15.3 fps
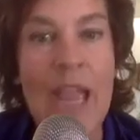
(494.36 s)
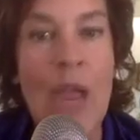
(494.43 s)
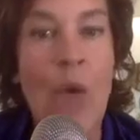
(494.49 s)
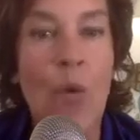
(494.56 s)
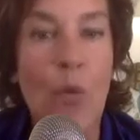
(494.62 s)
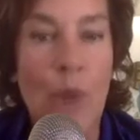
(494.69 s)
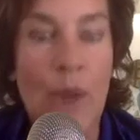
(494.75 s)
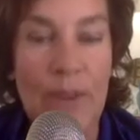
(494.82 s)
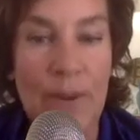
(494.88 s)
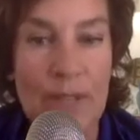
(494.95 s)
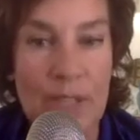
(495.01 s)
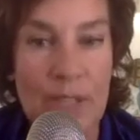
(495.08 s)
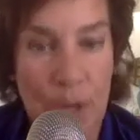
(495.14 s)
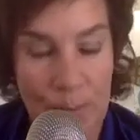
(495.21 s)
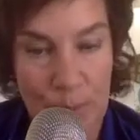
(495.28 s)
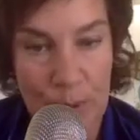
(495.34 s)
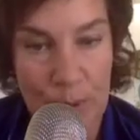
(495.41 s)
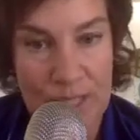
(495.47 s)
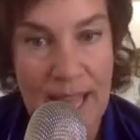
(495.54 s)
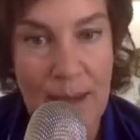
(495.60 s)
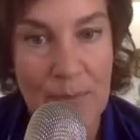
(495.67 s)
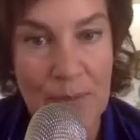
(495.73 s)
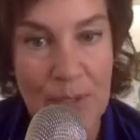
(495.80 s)
whether it's our
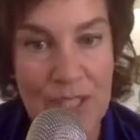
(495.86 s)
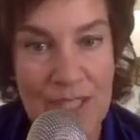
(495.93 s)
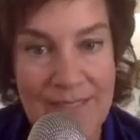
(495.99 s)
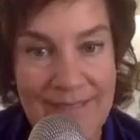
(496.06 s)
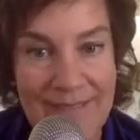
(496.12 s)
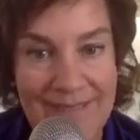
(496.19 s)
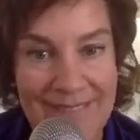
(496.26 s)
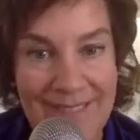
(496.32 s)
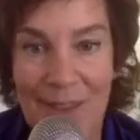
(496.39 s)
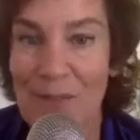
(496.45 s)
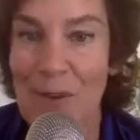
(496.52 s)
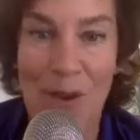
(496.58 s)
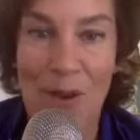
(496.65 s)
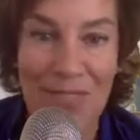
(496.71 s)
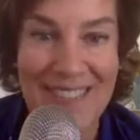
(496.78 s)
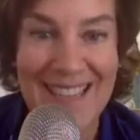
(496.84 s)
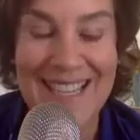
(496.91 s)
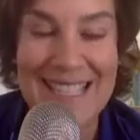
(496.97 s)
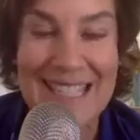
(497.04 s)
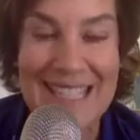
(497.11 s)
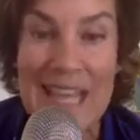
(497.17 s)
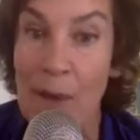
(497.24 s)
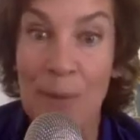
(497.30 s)
perception of all
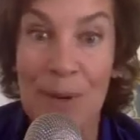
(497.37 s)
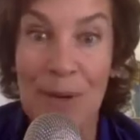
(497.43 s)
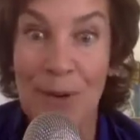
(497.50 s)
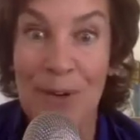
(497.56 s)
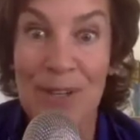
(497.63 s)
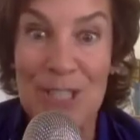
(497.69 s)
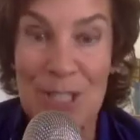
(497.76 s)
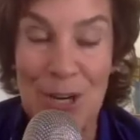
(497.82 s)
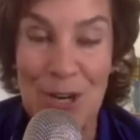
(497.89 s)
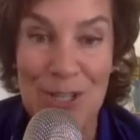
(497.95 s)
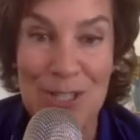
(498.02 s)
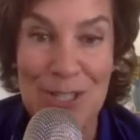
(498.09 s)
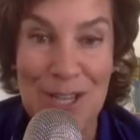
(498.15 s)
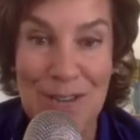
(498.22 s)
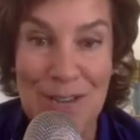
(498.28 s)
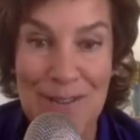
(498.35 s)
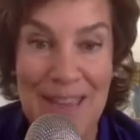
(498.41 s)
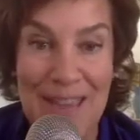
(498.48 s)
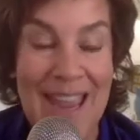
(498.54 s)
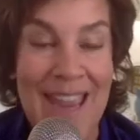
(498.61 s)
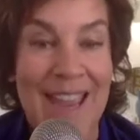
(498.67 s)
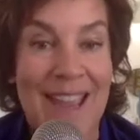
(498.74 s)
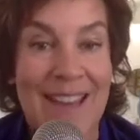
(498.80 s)
things that we are in charge
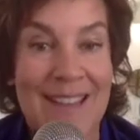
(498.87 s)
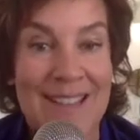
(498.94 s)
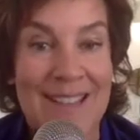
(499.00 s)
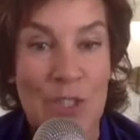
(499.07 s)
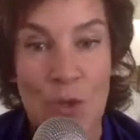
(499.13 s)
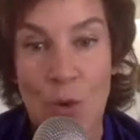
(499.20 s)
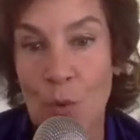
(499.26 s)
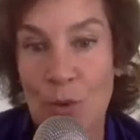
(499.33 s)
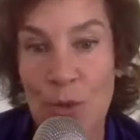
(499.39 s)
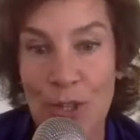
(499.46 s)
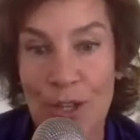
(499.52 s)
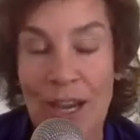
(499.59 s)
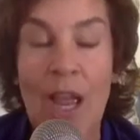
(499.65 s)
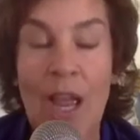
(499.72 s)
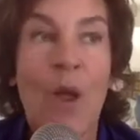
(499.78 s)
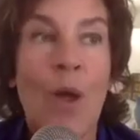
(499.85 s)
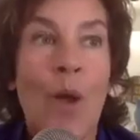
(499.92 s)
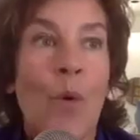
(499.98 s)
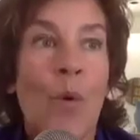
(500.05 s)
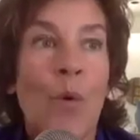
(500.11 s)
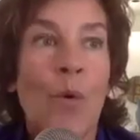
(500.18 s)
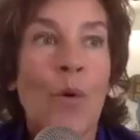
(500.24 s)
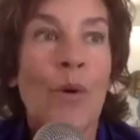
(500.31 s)
of and shoulder,
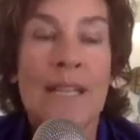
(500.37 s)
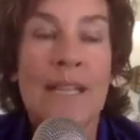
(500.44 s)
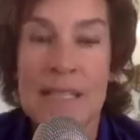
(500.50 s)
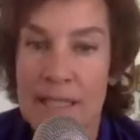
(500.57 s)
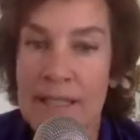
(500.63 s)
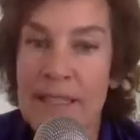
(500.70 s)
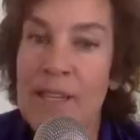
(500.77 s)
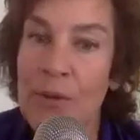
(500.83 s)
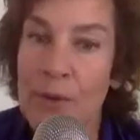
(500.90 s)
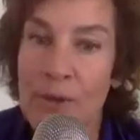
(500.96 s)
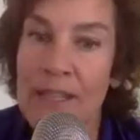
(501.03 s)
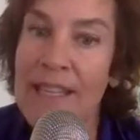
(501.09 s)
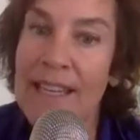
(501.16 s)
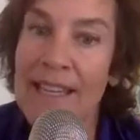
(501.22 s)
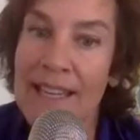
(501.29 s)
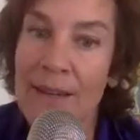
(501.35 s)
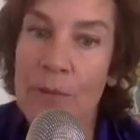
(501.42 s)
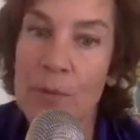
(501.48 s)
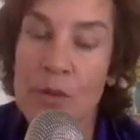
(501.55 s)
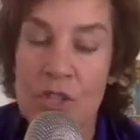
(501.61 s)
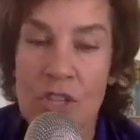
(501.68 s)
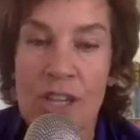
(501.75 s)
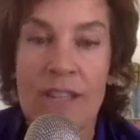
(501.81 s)
or it's
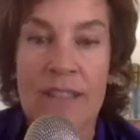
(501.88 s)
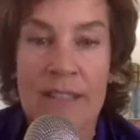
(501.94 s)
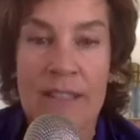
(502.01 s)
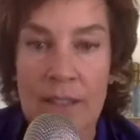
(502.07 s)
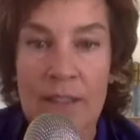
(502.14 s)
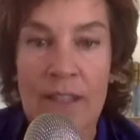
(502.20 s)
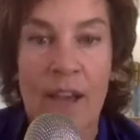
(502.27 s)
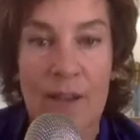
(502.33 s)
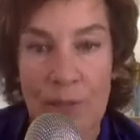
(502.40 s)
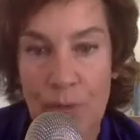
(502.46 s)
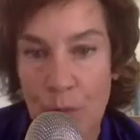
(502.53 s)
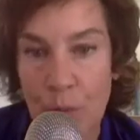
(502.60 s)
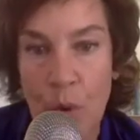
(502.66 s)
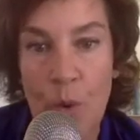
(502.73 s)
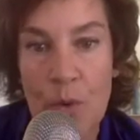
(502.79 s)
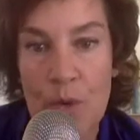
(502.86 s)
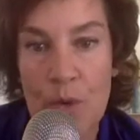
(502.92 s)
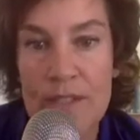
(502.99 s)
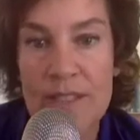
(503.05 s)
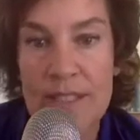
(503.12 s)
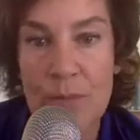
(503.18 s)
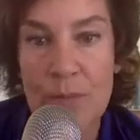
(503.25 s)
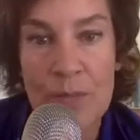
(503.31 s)
literally we're juggling a lot of
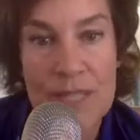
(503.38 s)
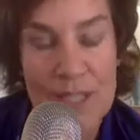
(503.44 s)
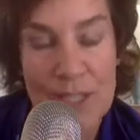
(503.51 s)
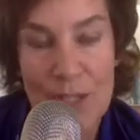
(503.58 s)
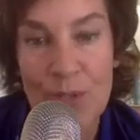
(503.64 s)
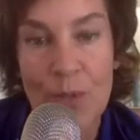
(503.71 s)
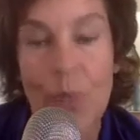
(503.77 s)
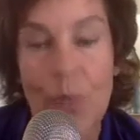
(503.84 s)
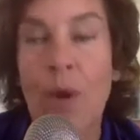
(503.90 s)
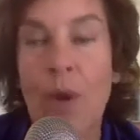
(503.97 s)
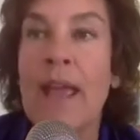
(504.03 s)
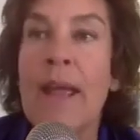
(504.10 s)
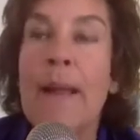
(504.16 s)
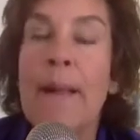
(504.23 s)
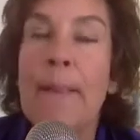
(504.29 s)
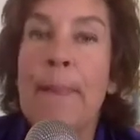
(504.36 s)
roles. We do,